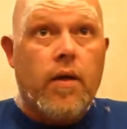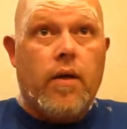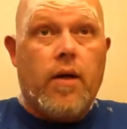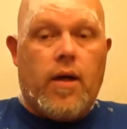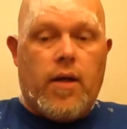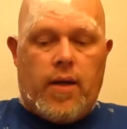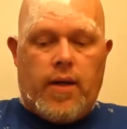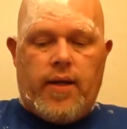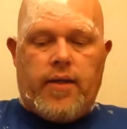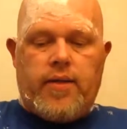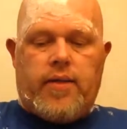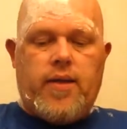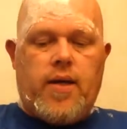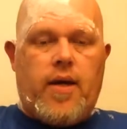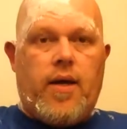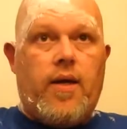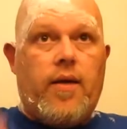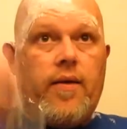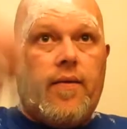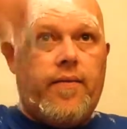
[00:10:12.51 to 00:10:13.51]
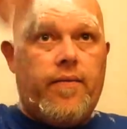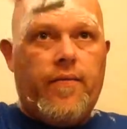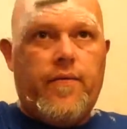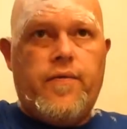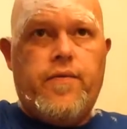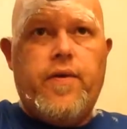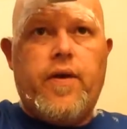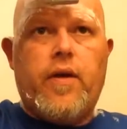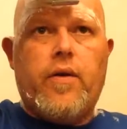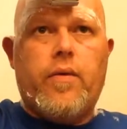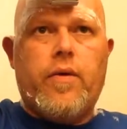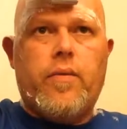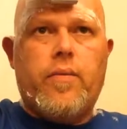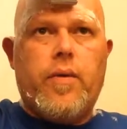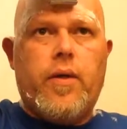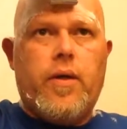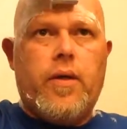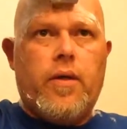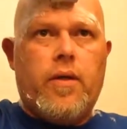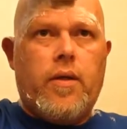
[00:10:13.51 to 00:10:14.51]
a lot less fear with
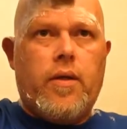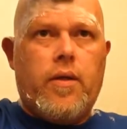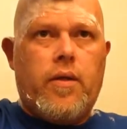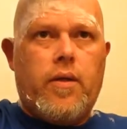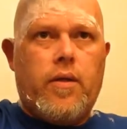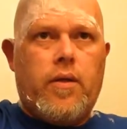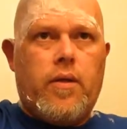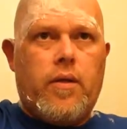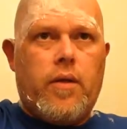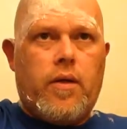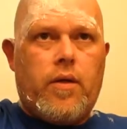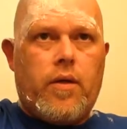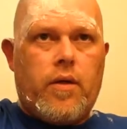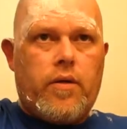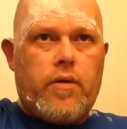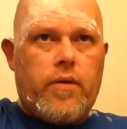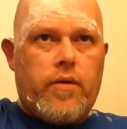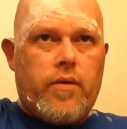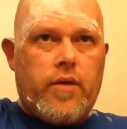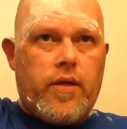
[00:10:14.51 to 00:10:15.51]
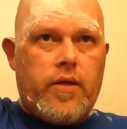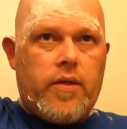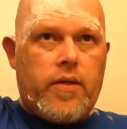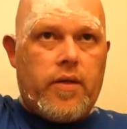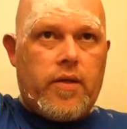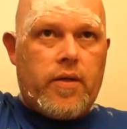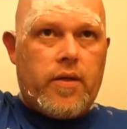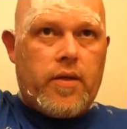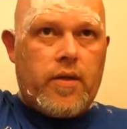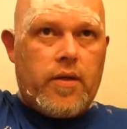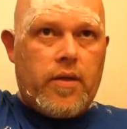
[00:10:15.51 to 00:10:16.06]
me in the cartridge razor.